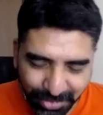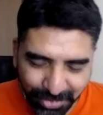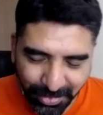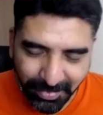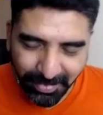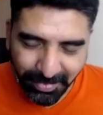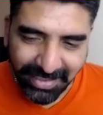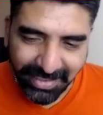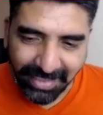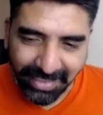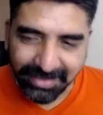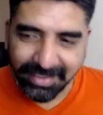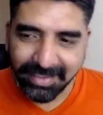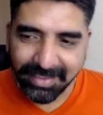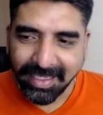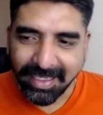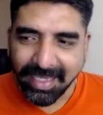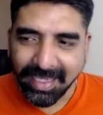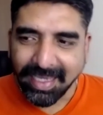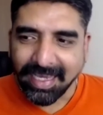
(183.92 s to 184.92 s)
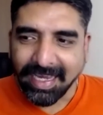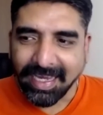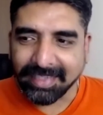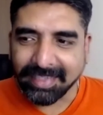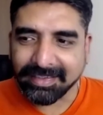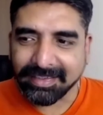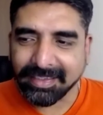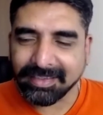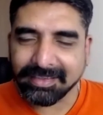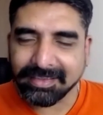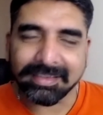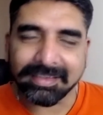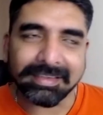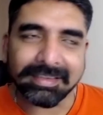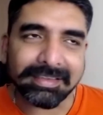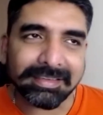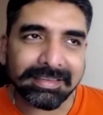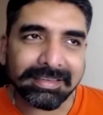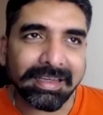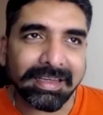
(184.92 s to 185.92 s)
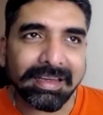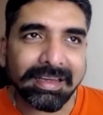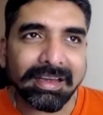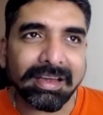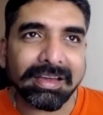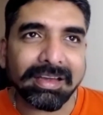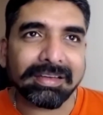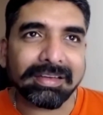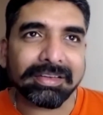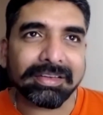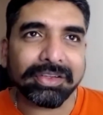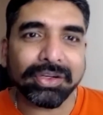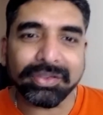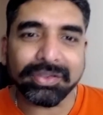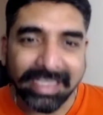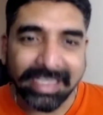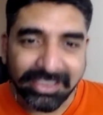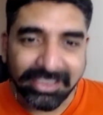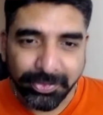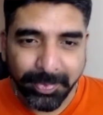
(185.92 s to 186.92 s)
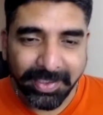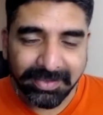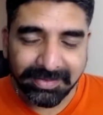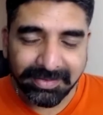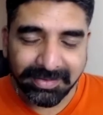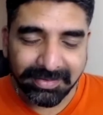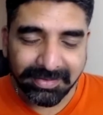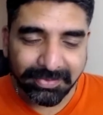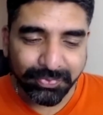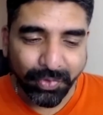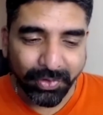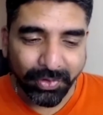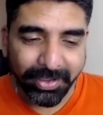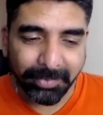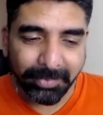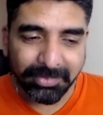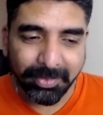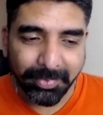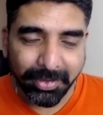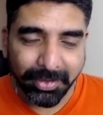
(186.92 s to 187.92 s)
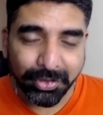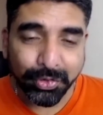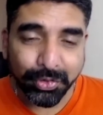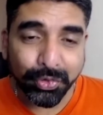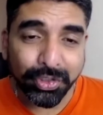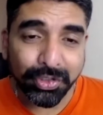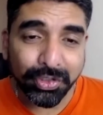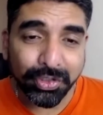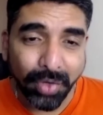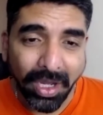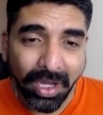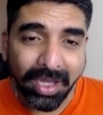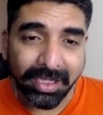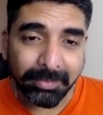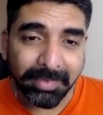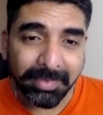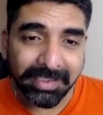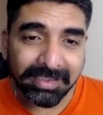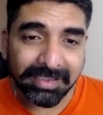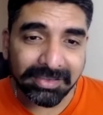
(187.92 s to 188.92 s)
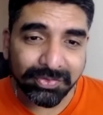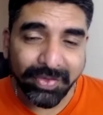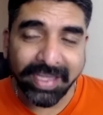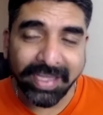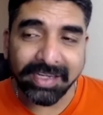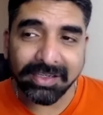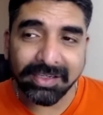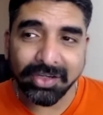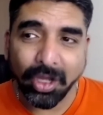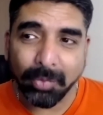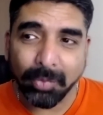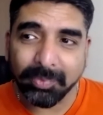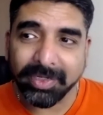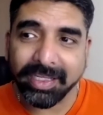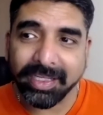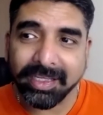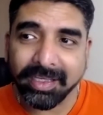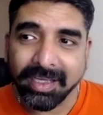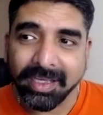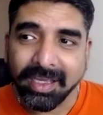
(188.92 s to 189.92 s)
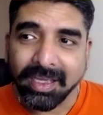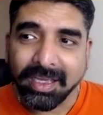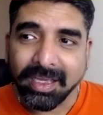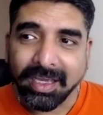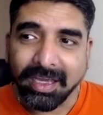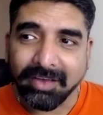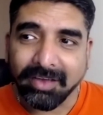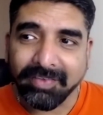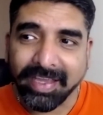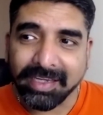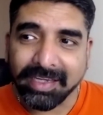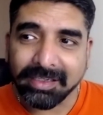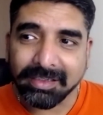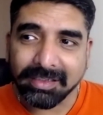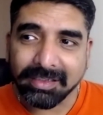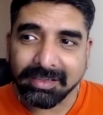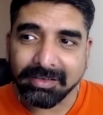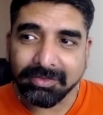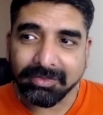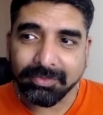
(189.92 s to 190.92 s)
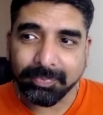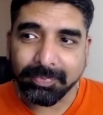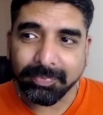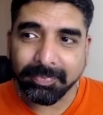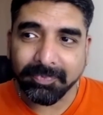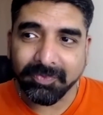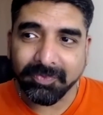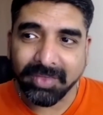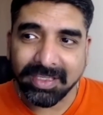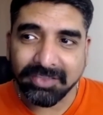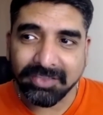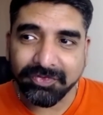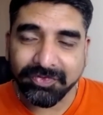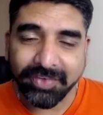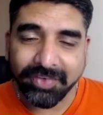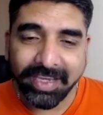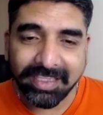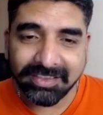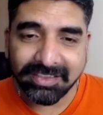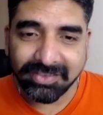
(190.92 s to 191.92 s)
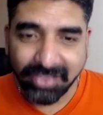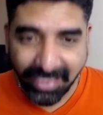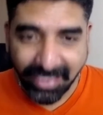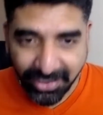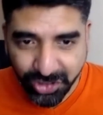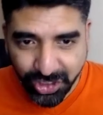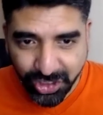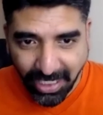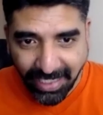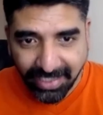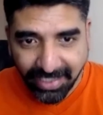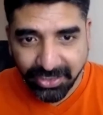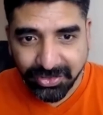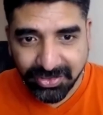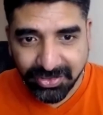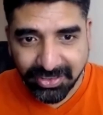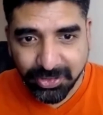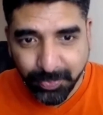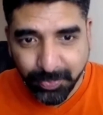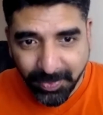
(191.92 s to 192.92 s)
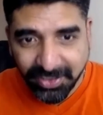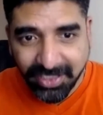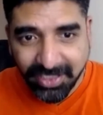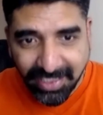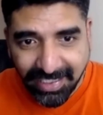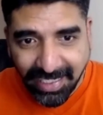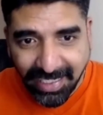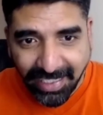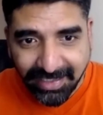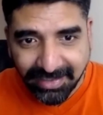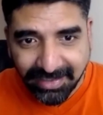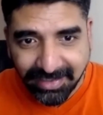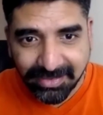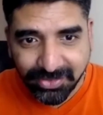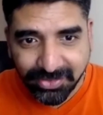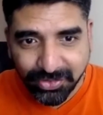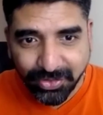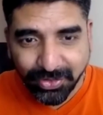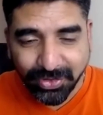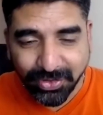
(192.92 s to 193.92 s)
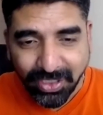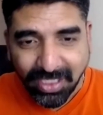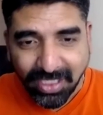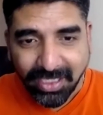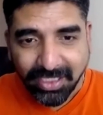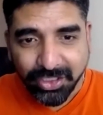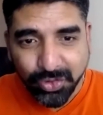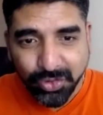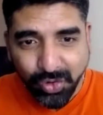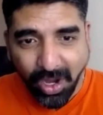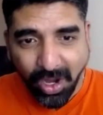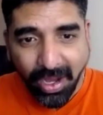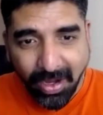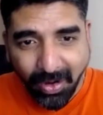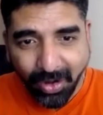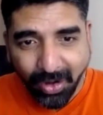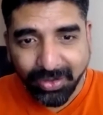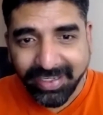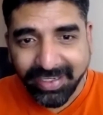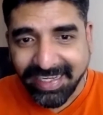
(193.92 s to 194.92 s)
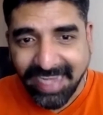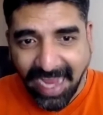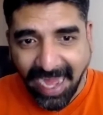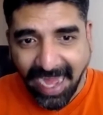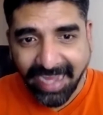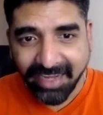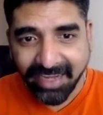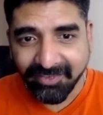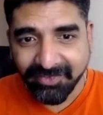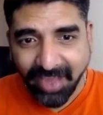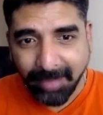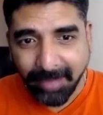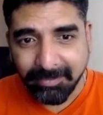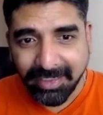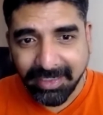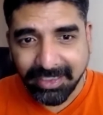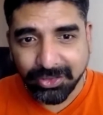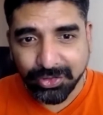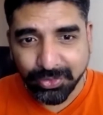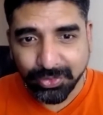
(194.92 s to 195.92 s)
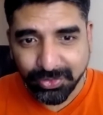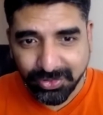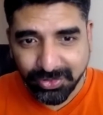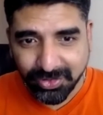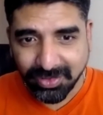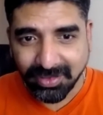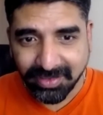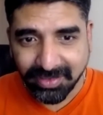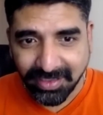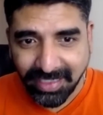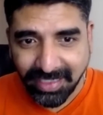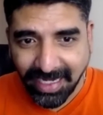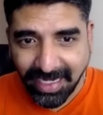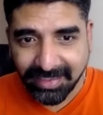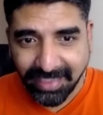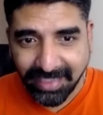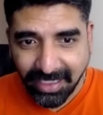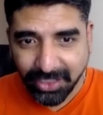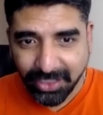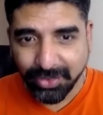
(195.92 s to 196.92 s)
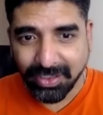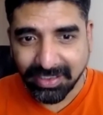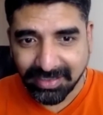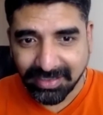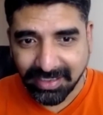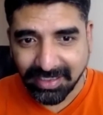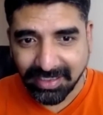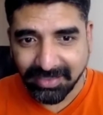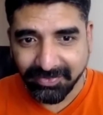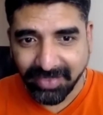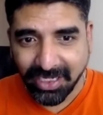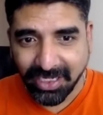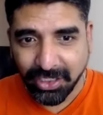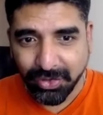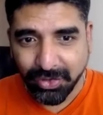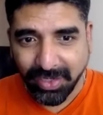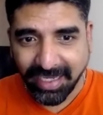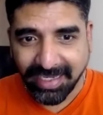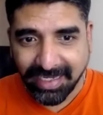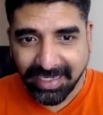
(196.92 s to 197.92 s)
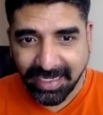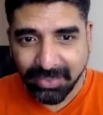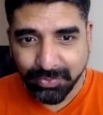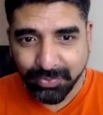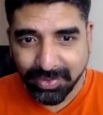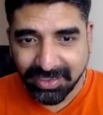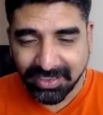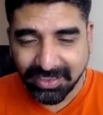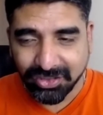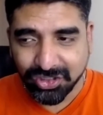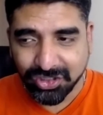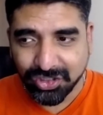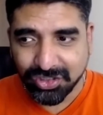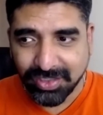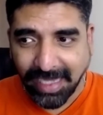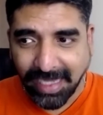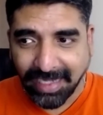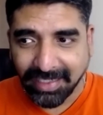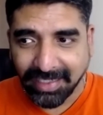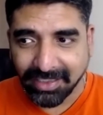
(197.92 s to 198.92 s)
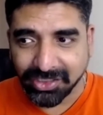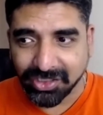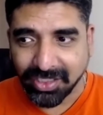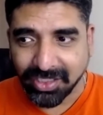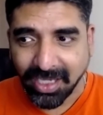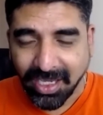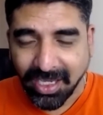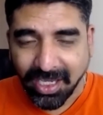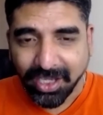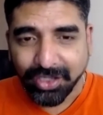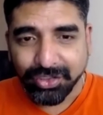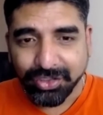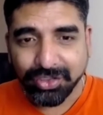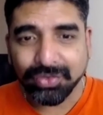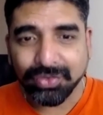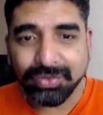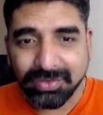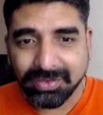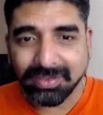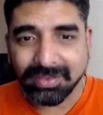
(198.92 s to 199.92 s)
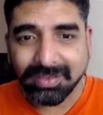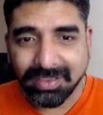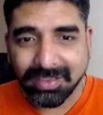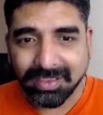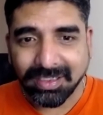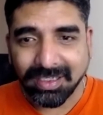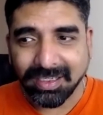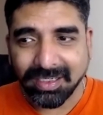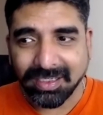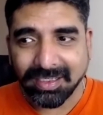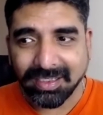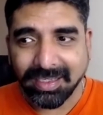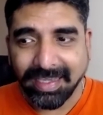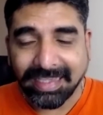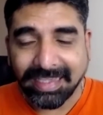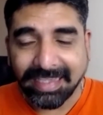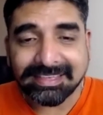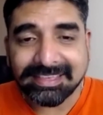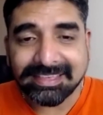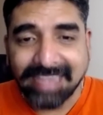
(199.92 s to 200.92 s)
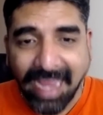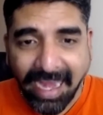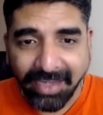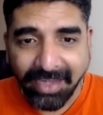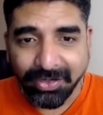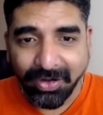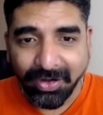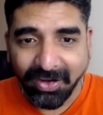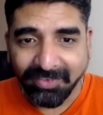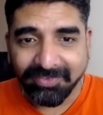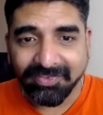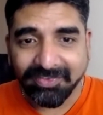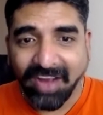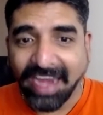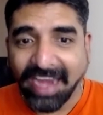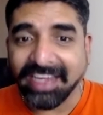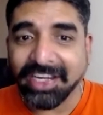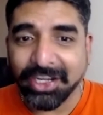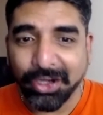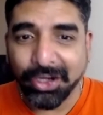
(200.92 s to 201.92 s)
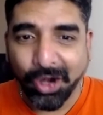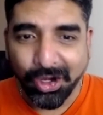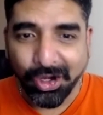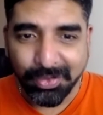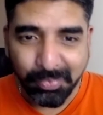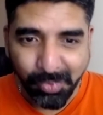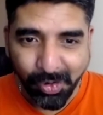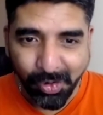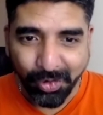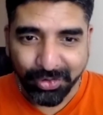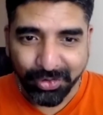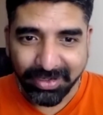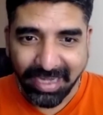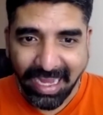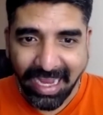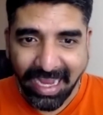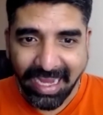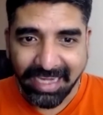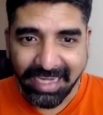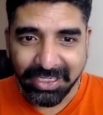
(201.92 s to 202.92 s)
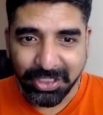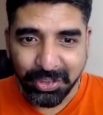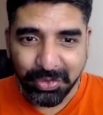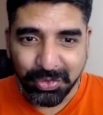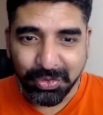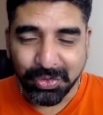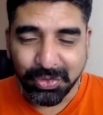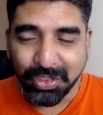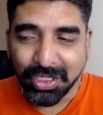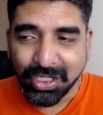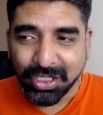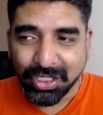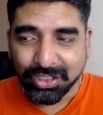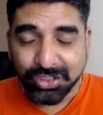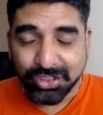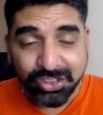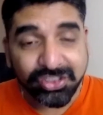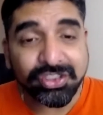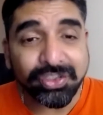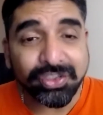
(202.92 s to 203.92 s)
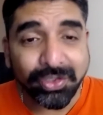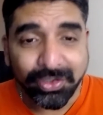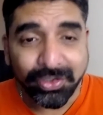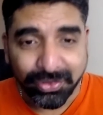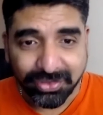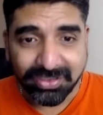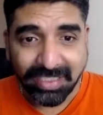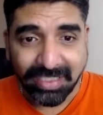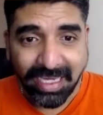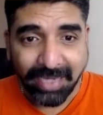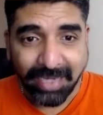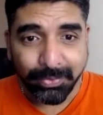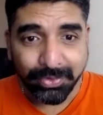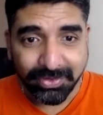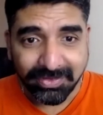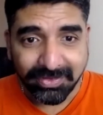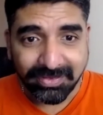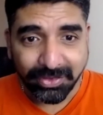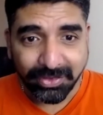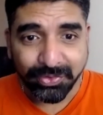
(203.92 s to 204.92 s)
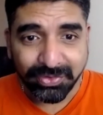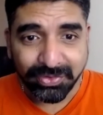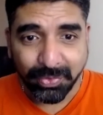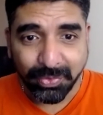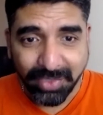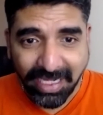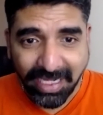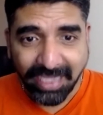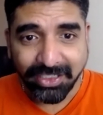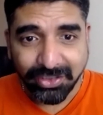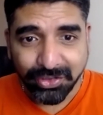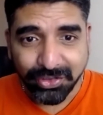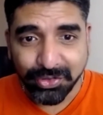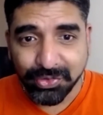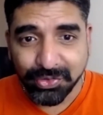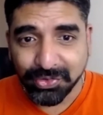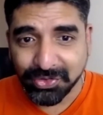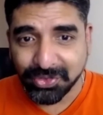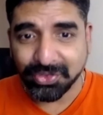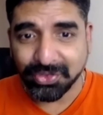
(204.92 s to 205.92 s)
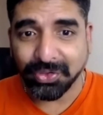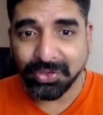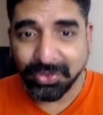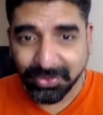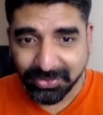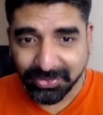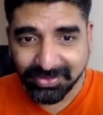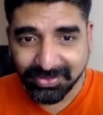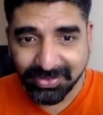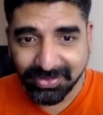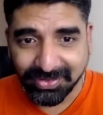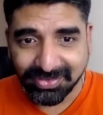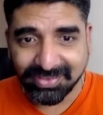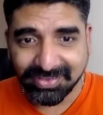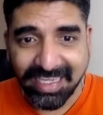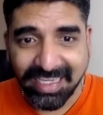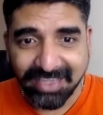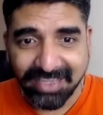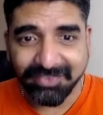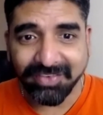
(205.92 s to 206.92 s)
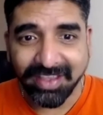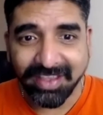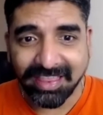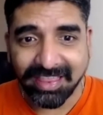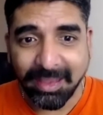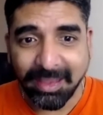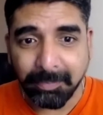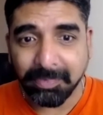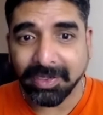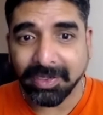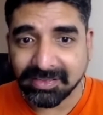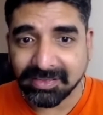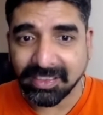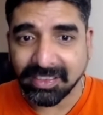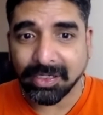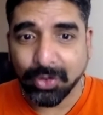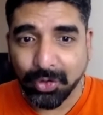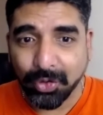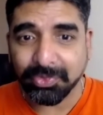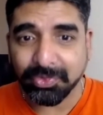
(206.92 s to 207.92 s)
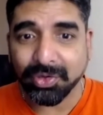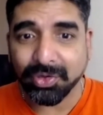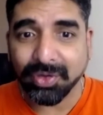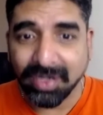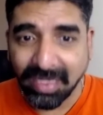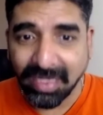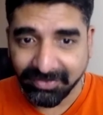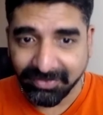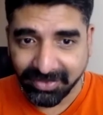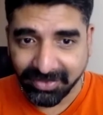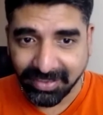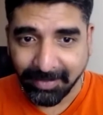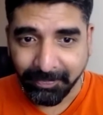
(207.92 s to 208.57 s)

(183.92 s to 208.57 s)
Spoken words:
much. I think that speaks volumes about who you are, because when normally when we face a challenge, especially like this, so you already had a family, 2 children, and then you are when you are hit with this challenge, you took a stand of finding out more, and you chose, I would use the word, you chose to stick with the person whom you loved,